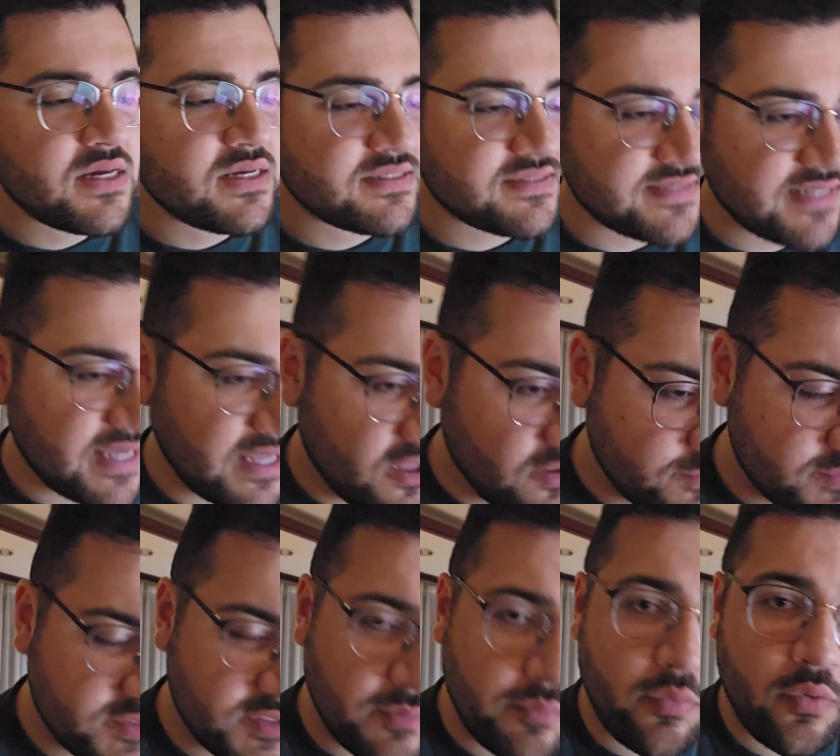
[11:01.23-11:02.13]
to help
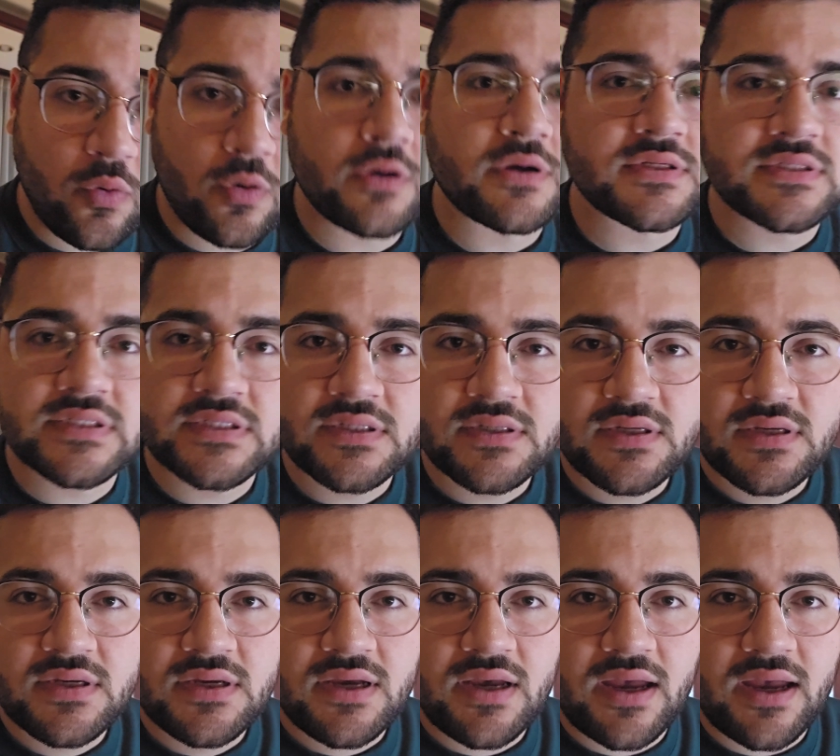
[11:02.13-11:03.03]
support
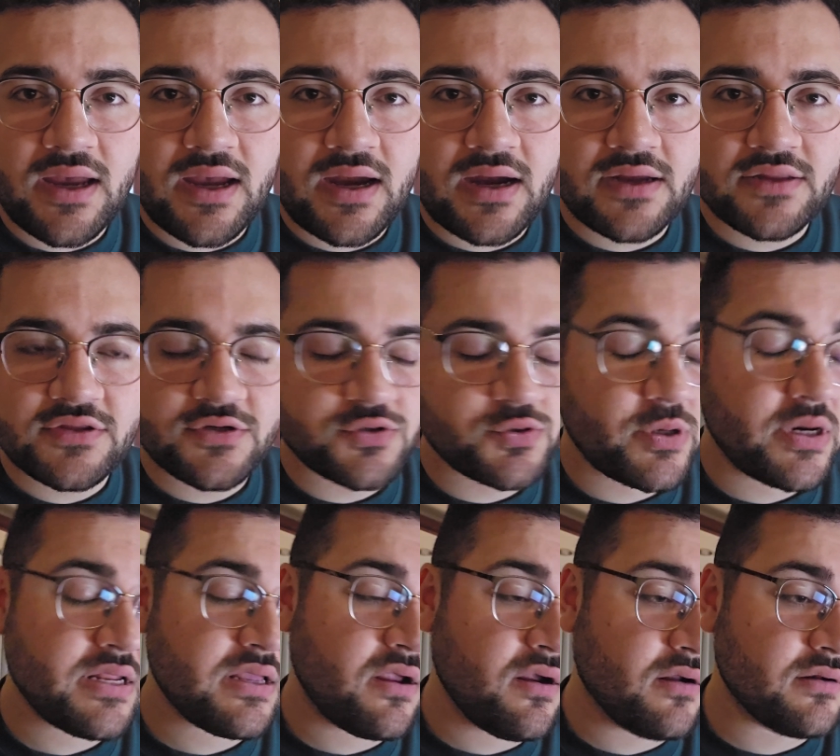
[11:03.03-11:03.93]
their
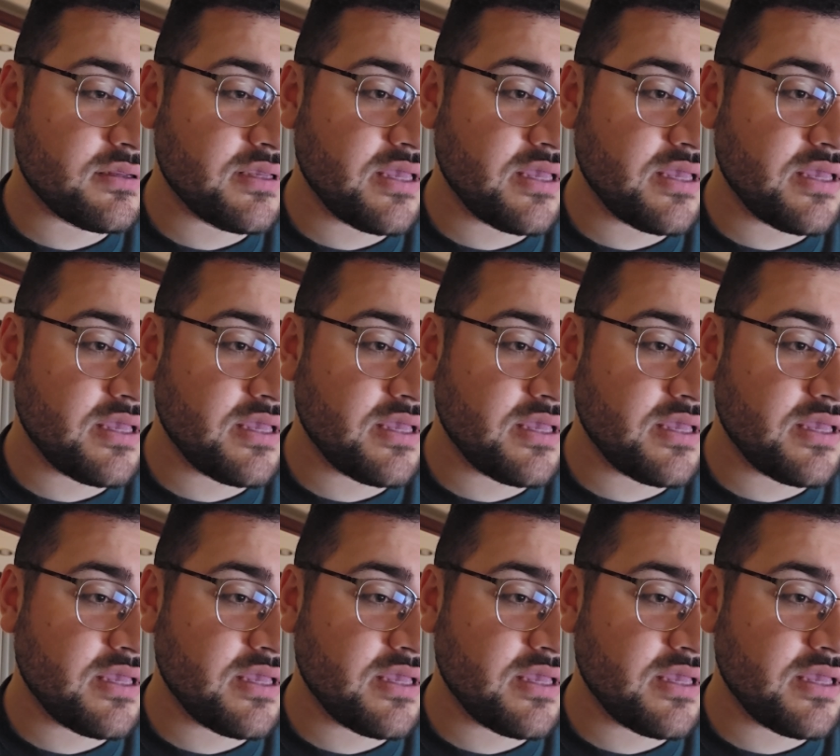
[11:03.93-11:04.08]
trading card